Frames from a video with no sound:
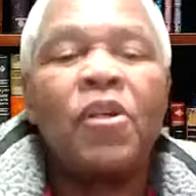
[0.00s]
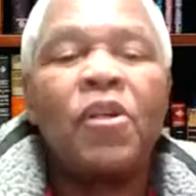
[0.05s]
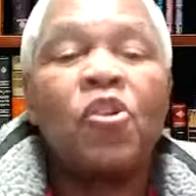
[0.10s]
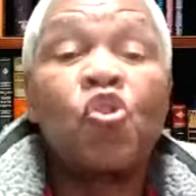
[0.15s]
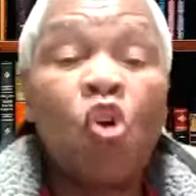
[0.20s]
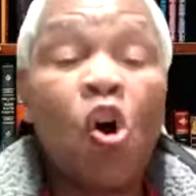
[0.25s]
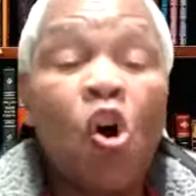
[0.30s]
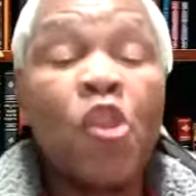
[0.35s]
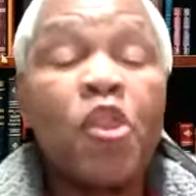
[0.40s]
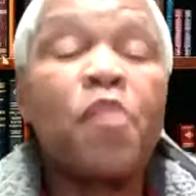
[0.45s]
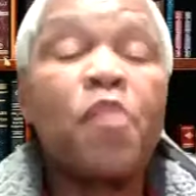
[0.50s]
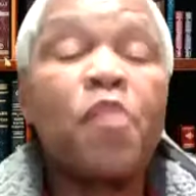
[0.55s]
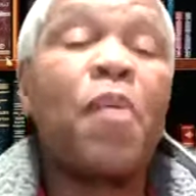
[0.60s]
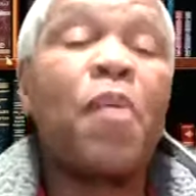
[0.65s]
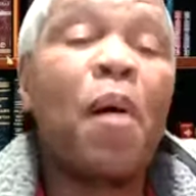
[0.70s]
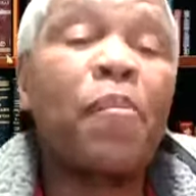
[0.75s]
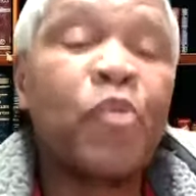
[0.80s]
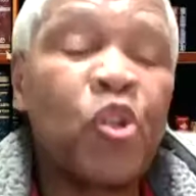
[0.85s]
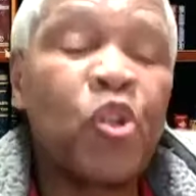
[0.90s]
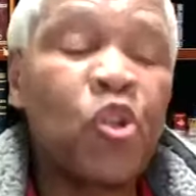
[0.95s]
John the
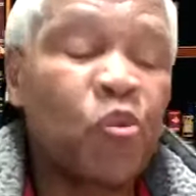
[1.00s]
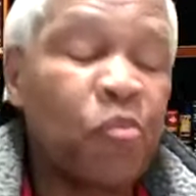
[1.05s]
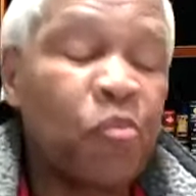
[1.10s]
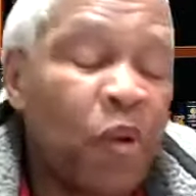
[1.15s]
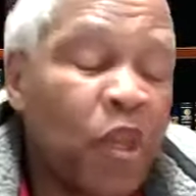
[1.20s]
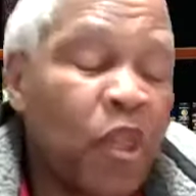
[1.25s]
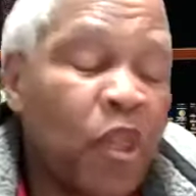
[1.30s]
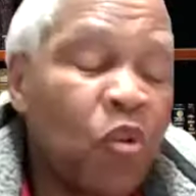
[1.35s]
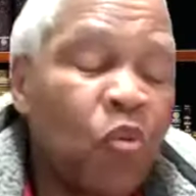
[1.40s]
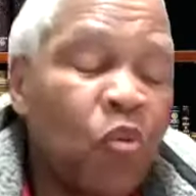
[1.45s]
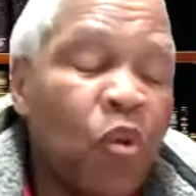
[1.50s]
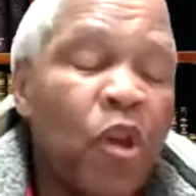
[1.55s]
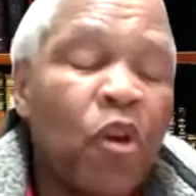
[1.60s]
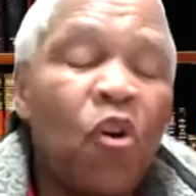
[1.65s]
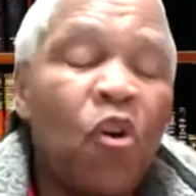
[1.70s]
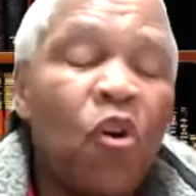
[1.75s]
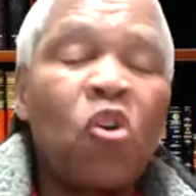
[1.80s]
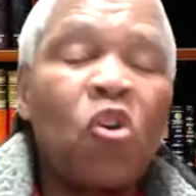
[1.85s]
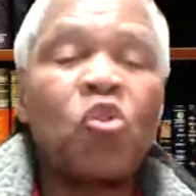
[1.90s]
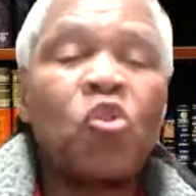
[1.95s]
Baptist, by the way,
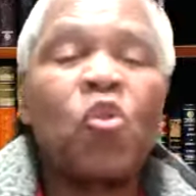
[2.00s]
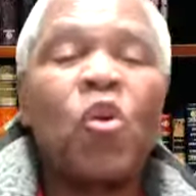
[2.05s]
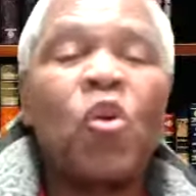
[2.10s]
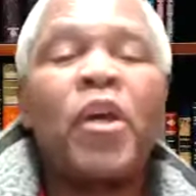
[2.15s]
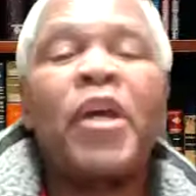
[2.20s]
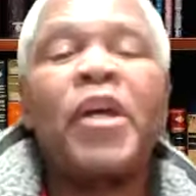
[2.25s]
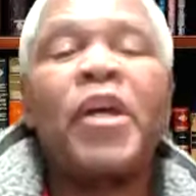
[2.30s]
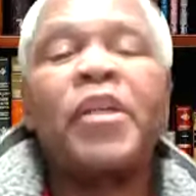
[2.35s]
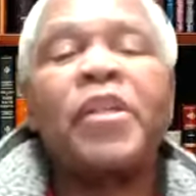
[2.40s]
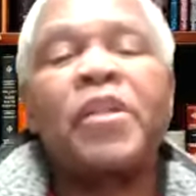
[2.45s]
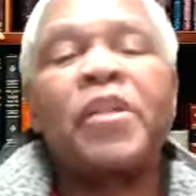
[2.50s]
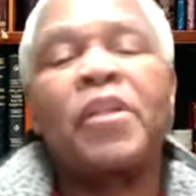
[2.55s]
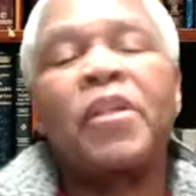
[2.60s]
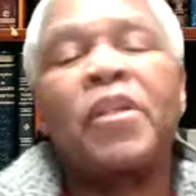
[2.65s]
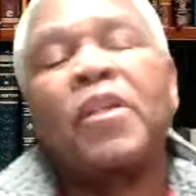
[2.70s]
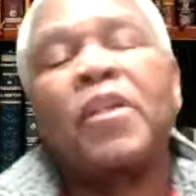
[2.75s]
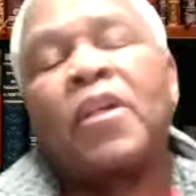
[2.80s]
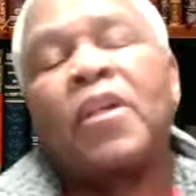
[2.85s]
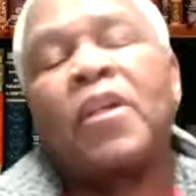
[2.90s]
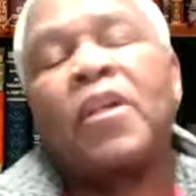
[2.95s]
also had
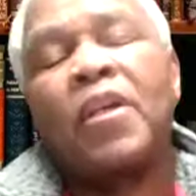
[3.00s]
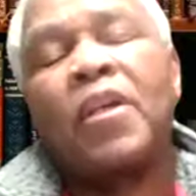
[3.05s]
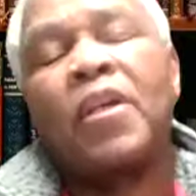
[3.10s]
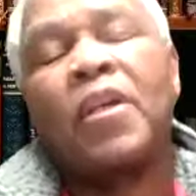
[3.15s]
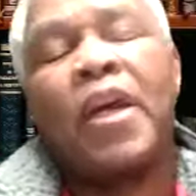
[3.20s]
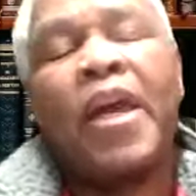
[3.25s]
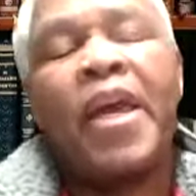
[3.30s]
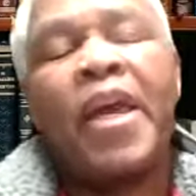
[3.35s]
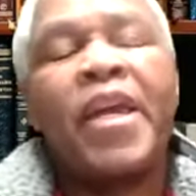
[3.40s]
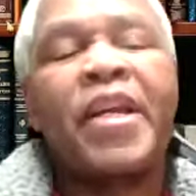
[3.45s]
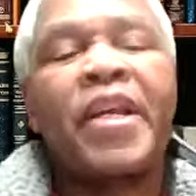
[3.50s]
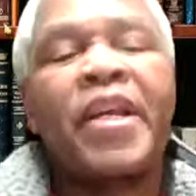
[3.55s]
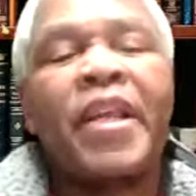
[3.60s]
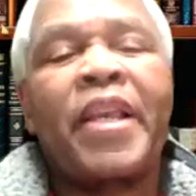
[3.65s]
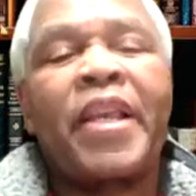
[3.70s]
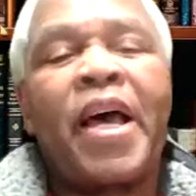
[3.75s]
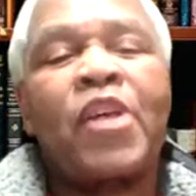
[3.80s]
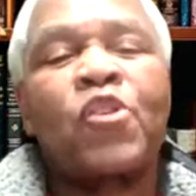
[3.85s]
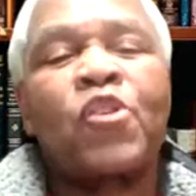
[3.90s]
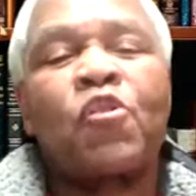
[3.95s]
a
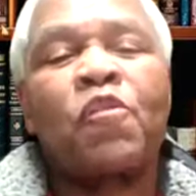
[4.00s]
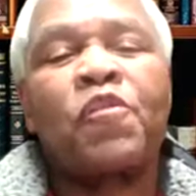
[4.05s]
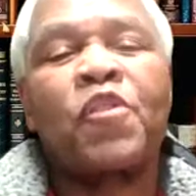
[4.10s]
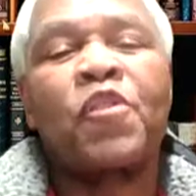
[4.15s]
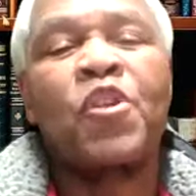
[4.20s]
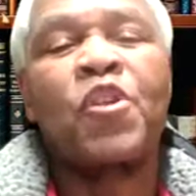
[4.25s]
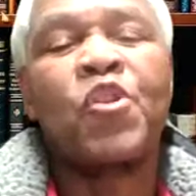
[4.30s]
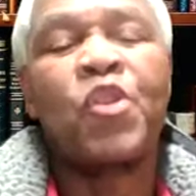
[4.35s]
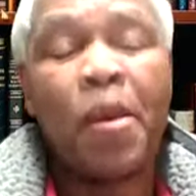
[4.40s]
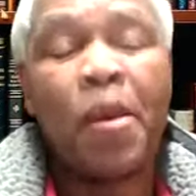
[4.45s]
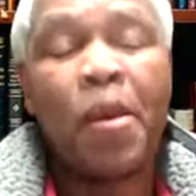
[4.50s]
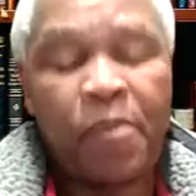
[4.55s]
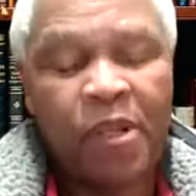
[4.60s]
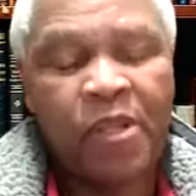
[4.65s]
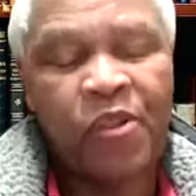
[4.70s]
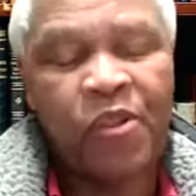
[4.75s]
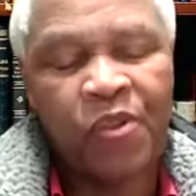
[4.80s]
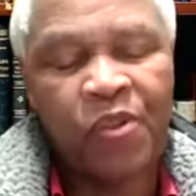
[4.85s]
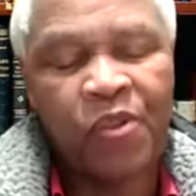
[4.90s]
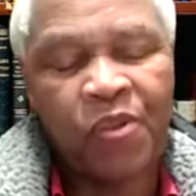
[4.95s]
class of
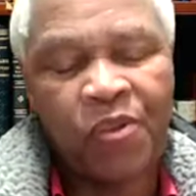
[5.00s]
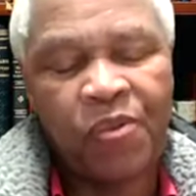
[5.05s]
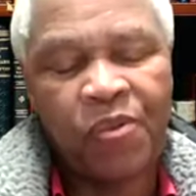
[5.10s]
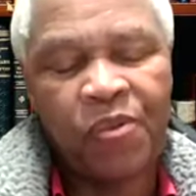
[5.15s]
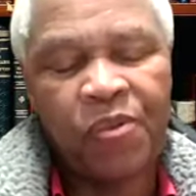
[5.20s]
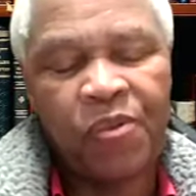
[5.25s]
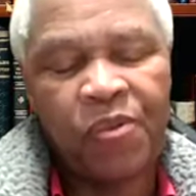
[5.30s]
disciples.